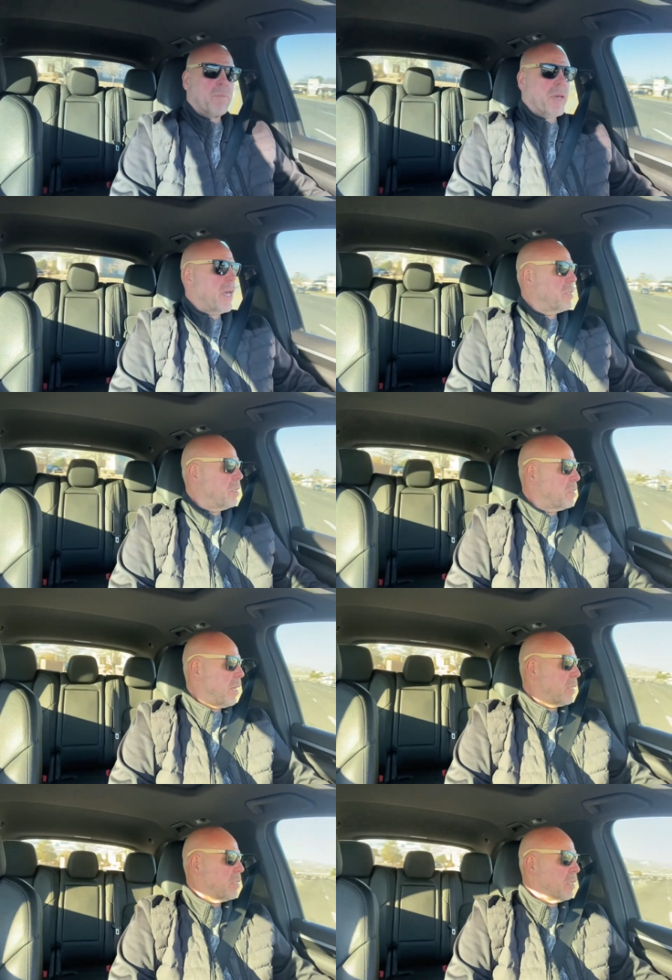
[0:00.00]
man
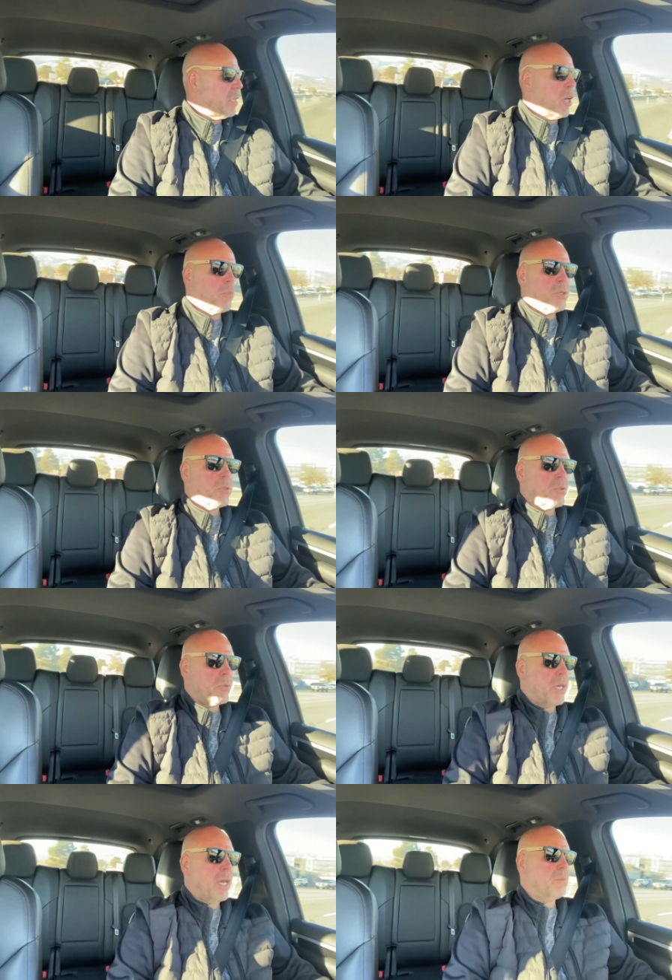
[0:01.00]
that can help you
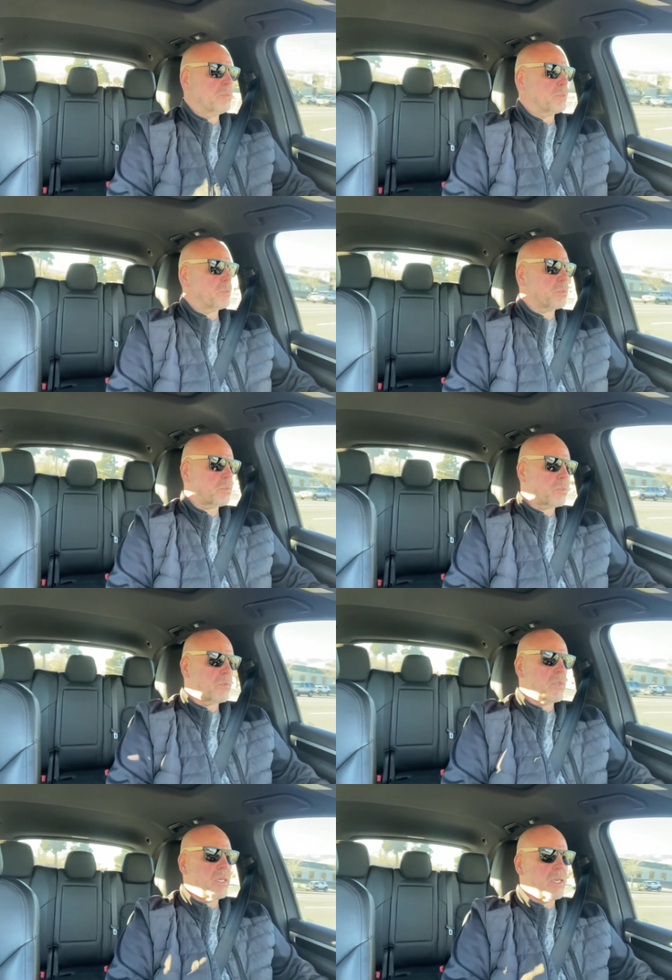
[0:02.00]
through that
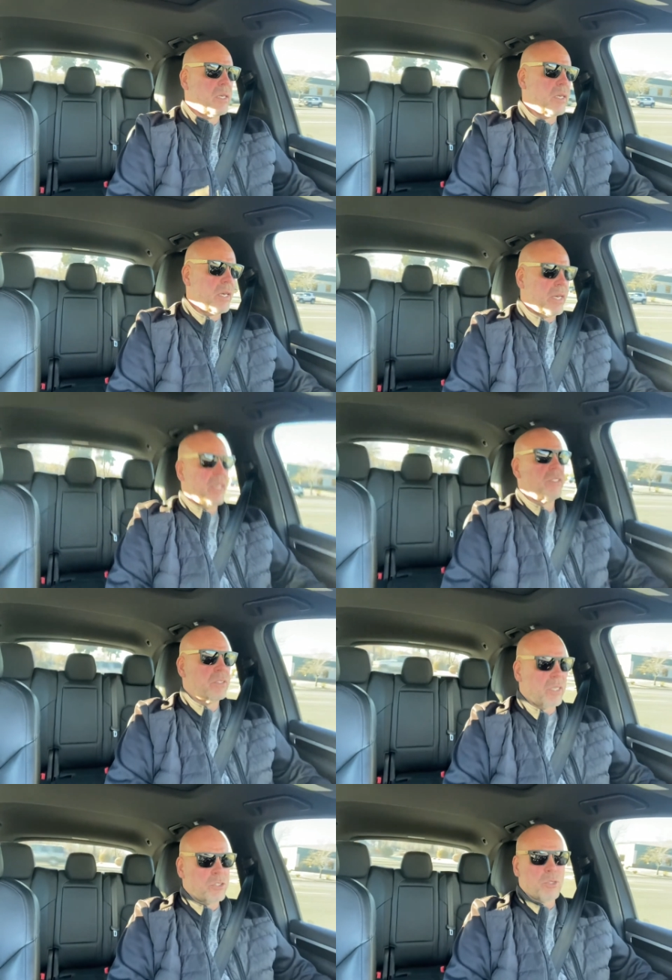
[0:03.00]

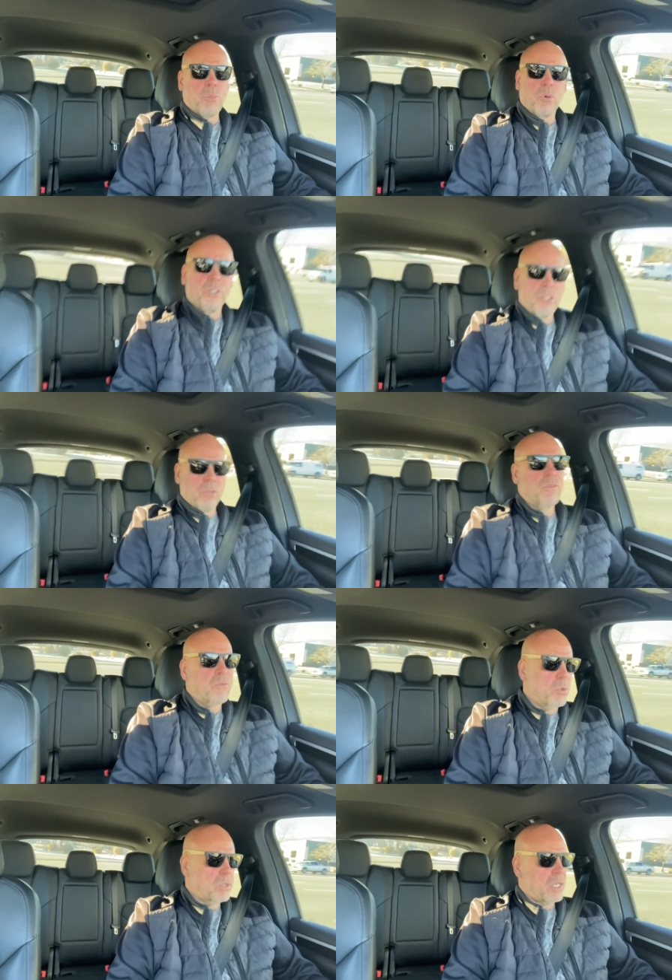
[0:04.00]
and uh, support you
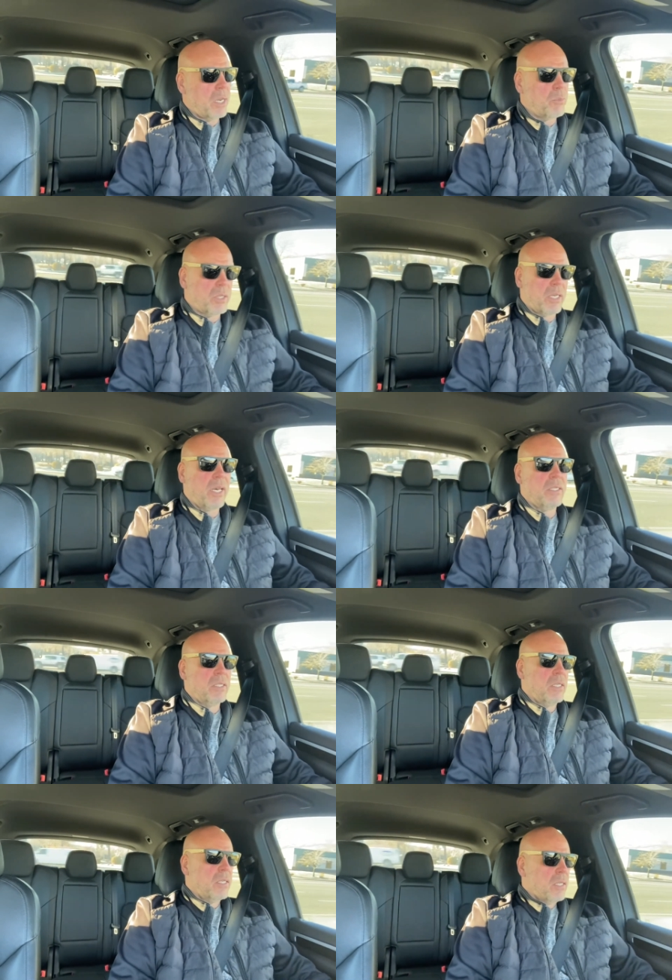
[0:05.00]
full-time with that.
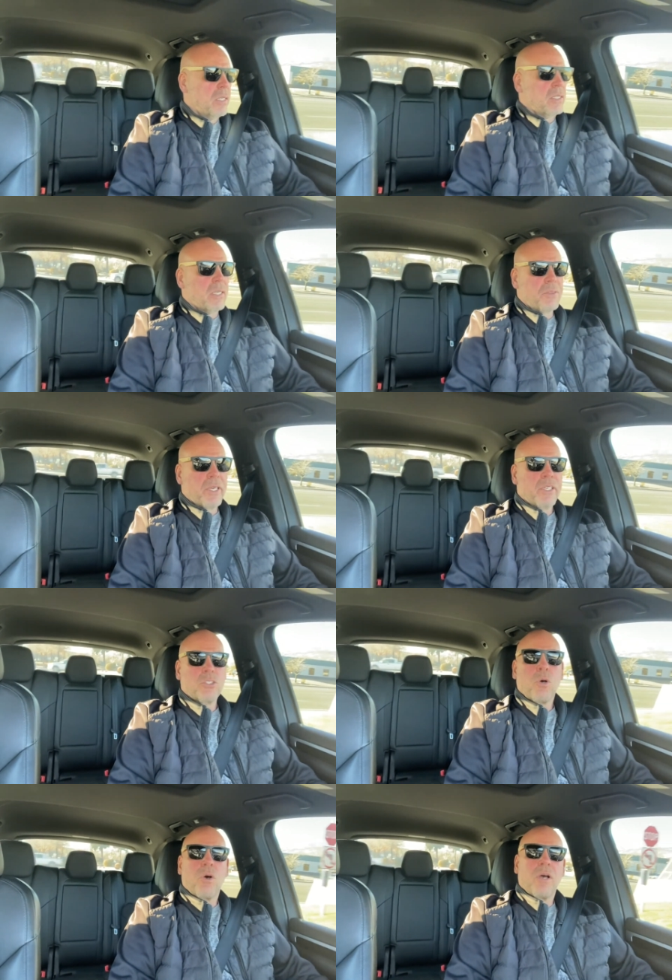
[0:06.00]
Nothing
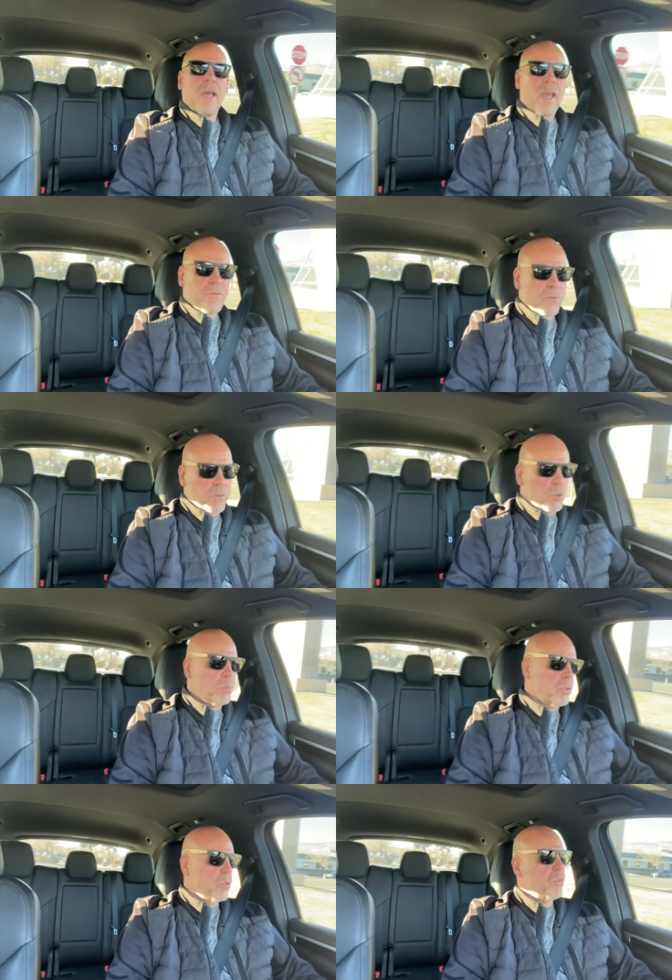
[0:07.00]
is ever
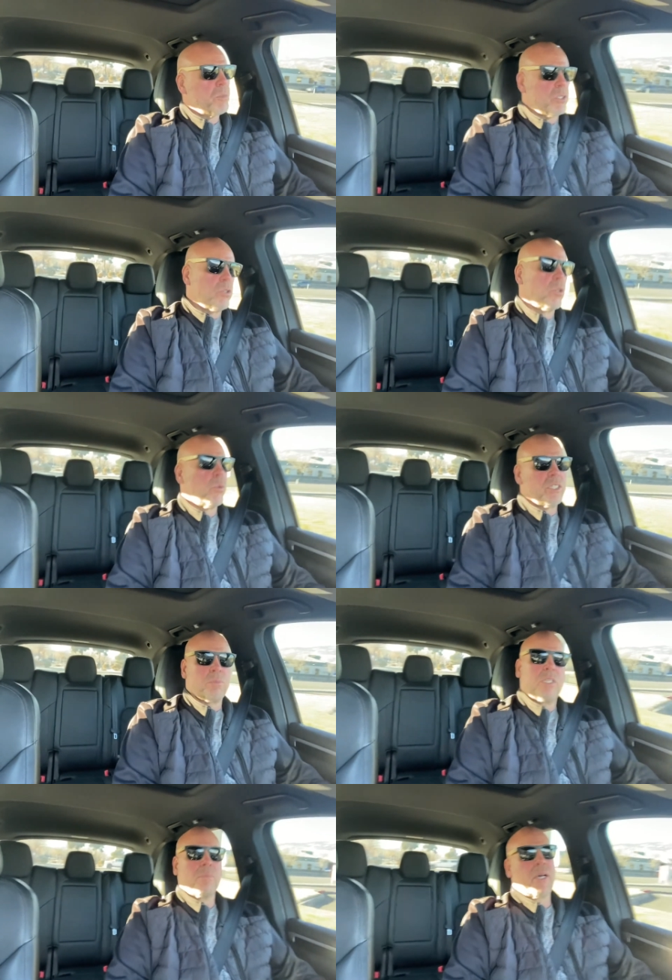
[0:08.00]
foolproof, but you'll always
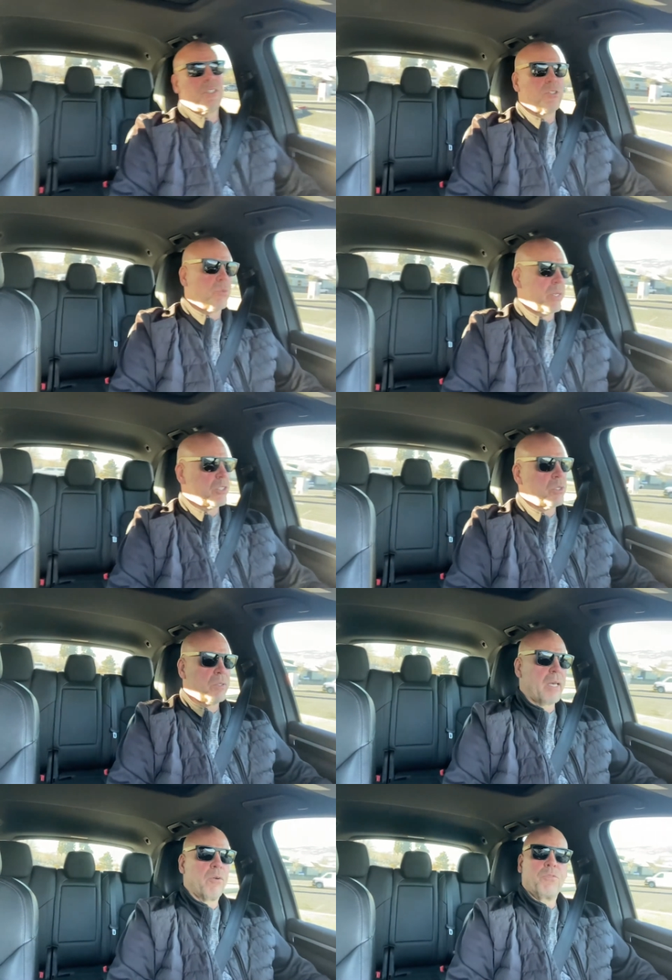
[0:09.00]
minimize your risk.
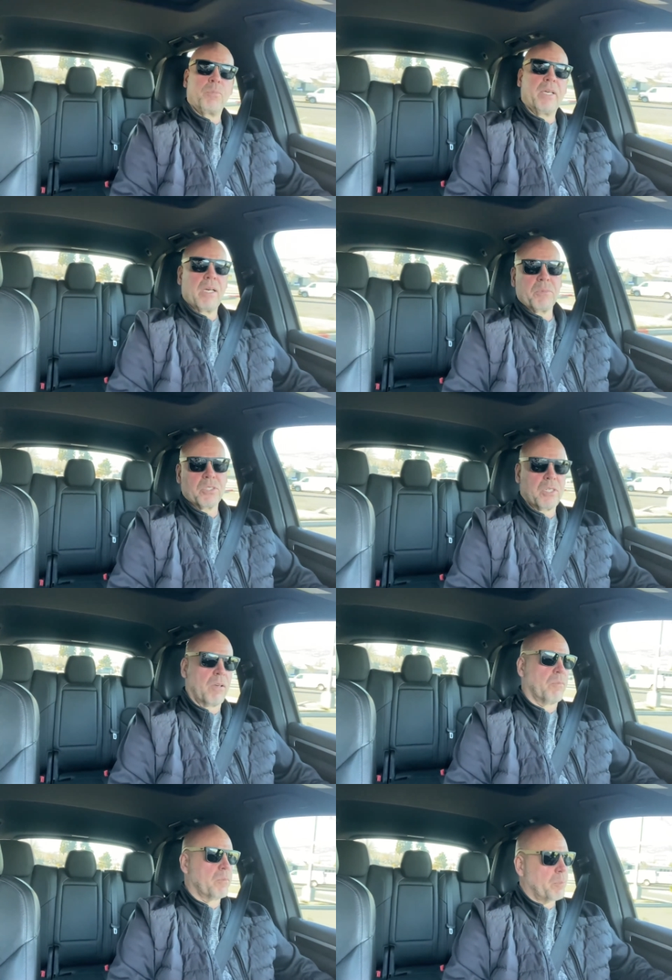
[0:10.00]
Now, if you become the
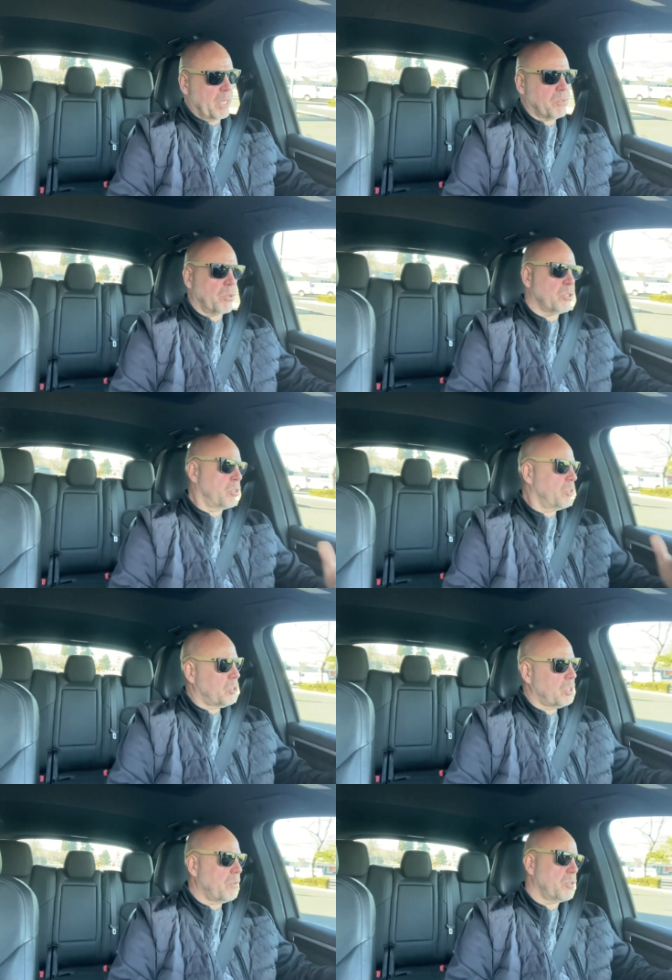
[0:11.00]
self, the best version of
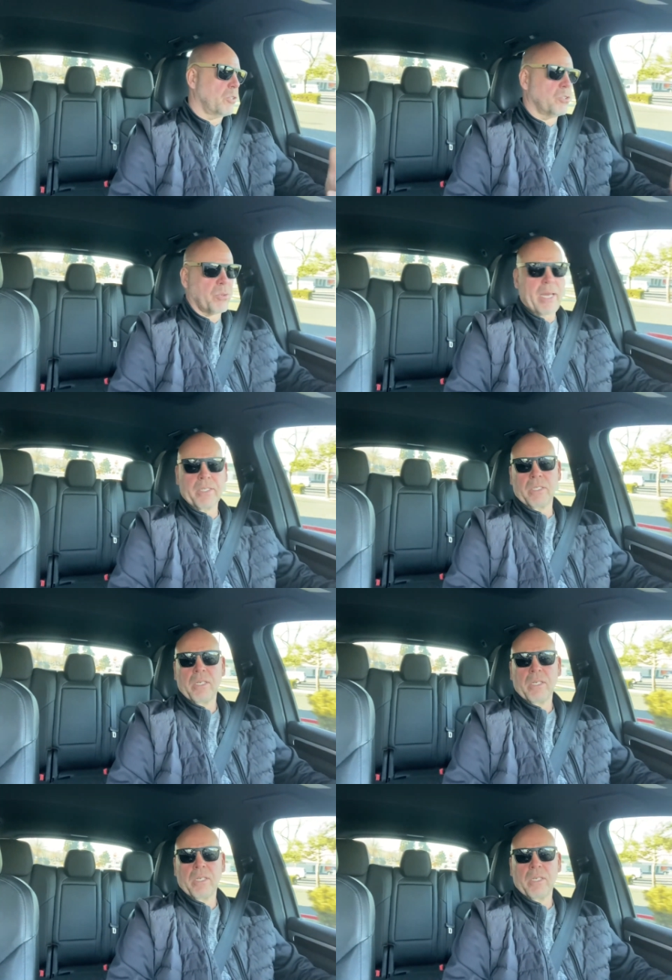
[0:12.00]
yourself, you'll attract